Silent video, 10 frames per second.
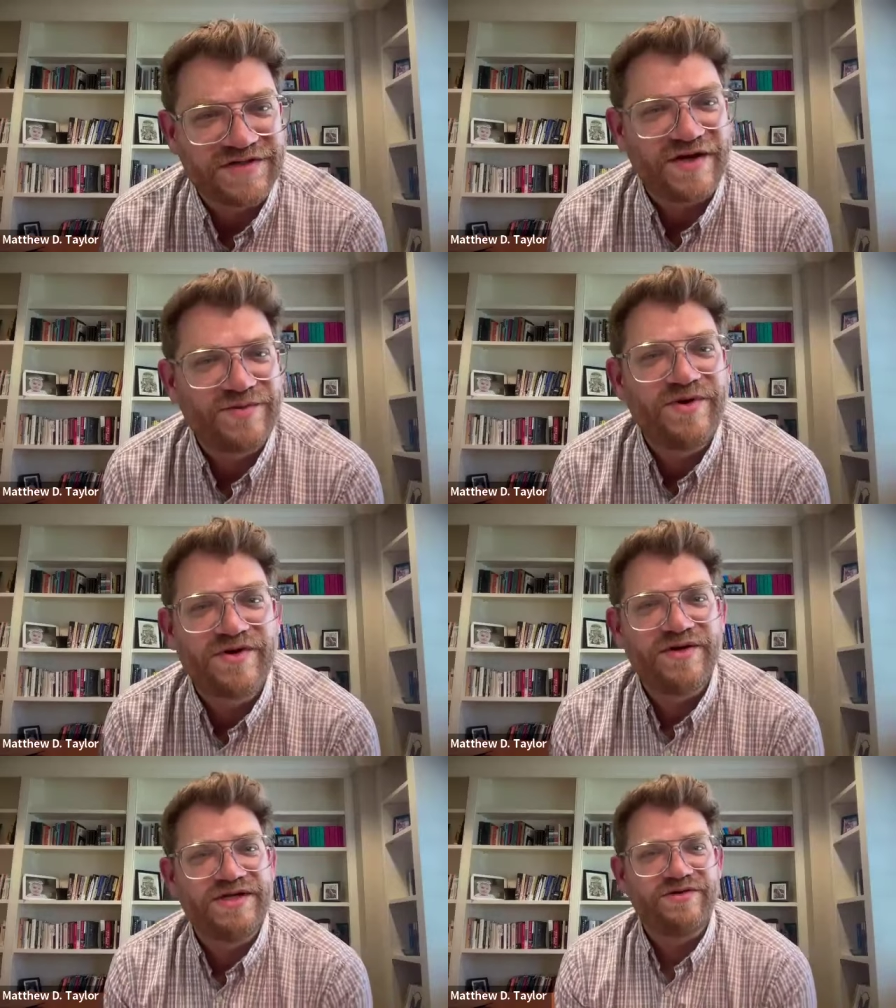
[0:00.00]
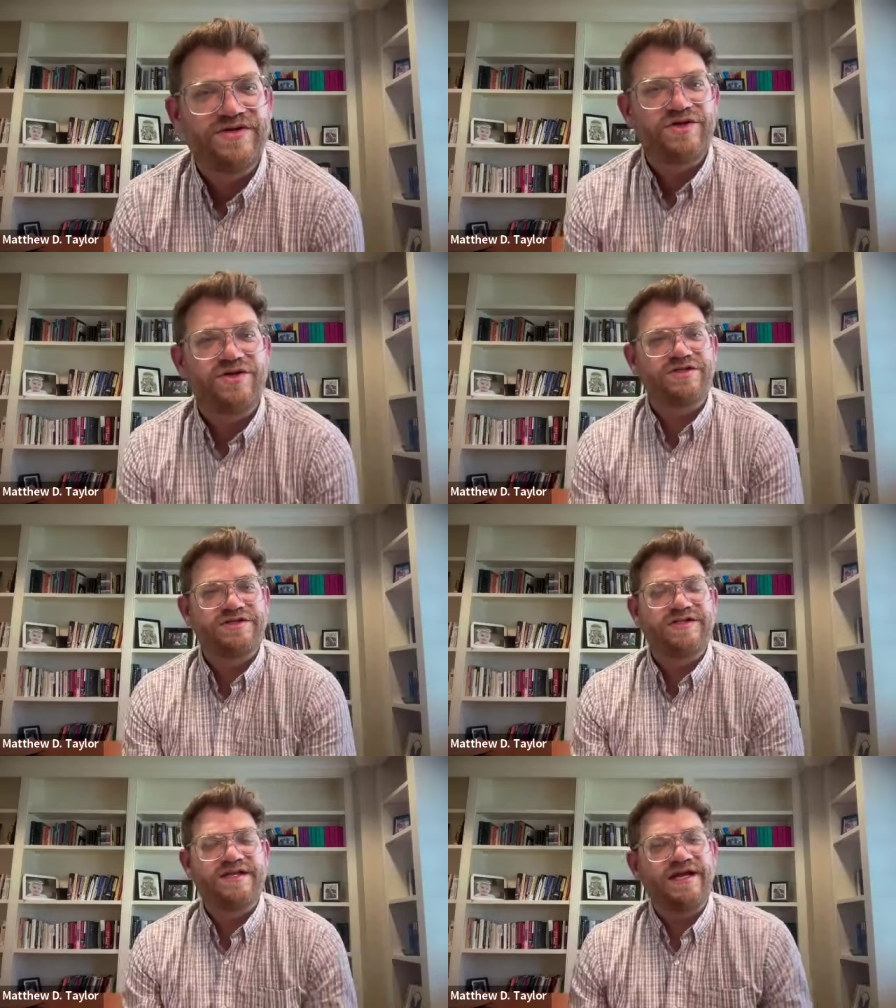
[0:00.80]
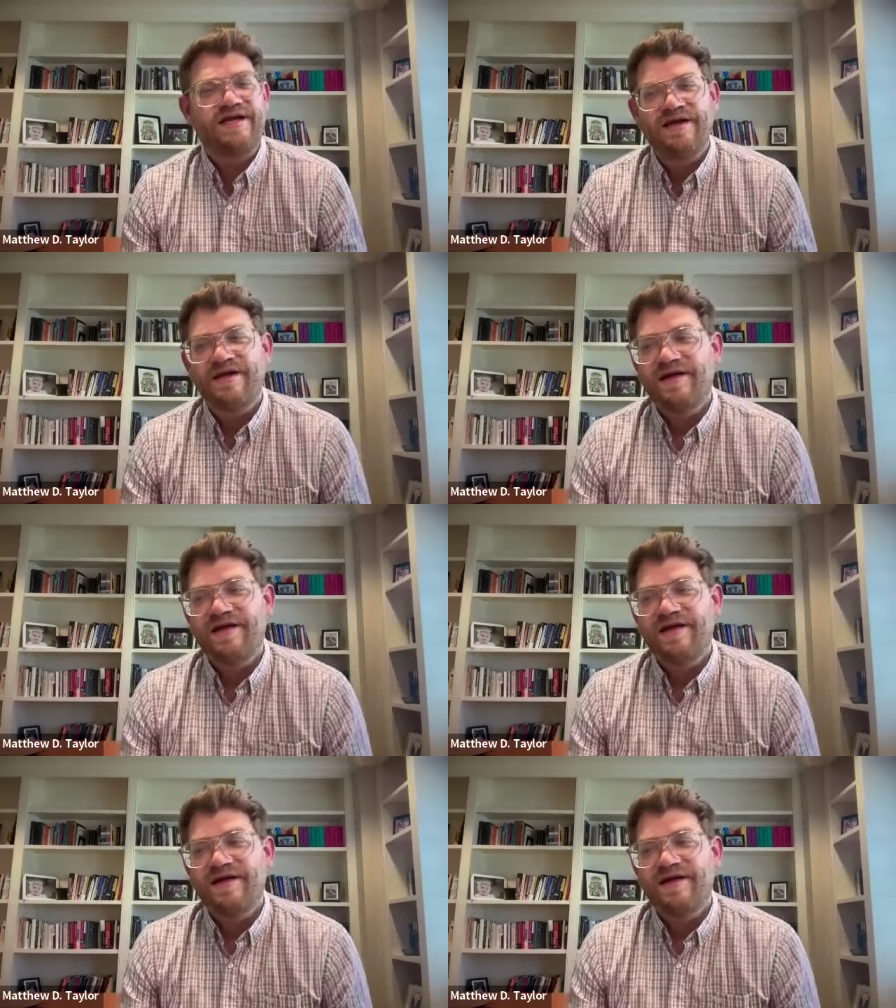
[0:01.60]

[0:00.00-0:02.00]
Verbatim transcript: In fact, we are going to a church today